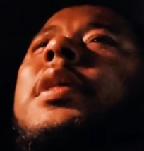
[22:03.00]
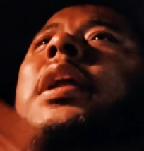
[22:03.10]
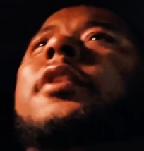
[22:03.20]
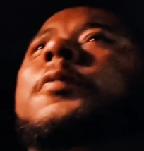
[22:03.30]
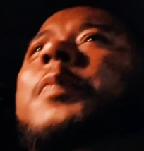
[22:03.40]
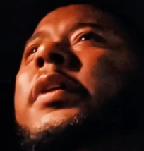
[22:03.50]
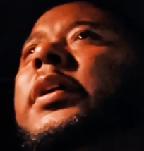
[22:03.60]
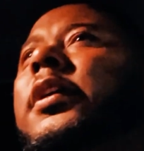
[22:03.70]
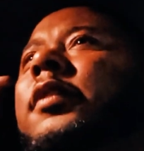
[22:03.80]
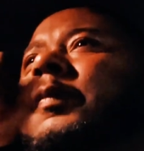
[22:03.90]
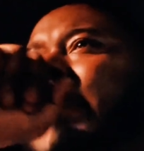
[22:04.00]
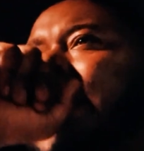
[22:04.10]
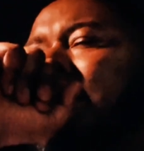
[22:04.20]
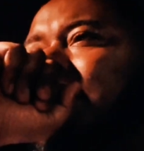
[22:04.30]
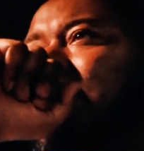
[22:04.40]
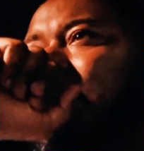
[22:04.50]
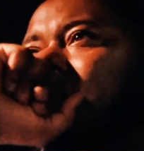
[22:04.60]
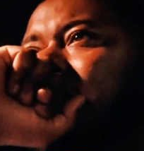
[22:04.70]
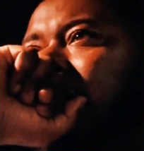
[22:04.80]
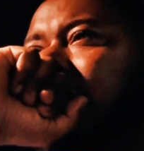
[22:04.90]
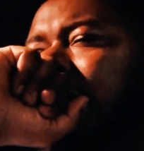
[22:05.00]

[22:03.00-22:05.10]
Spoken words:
that experience back then,